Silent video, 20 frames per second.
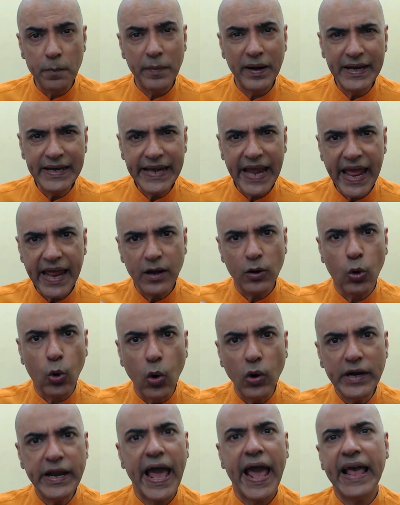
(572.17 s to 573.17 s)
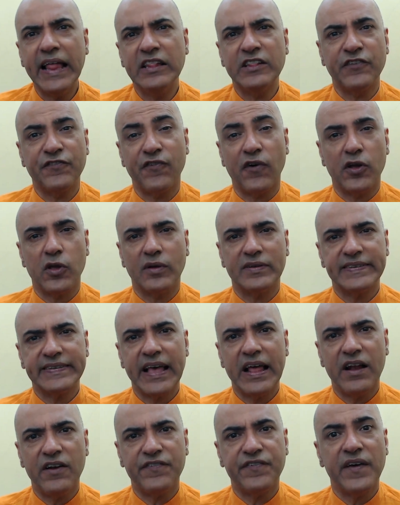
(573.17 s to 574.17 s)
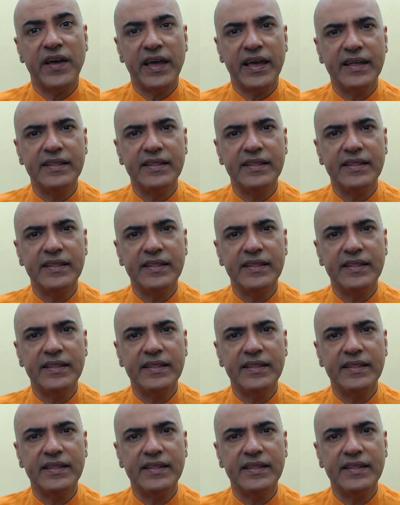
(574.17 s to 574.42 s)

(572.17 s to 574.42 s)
maintain good health for yourself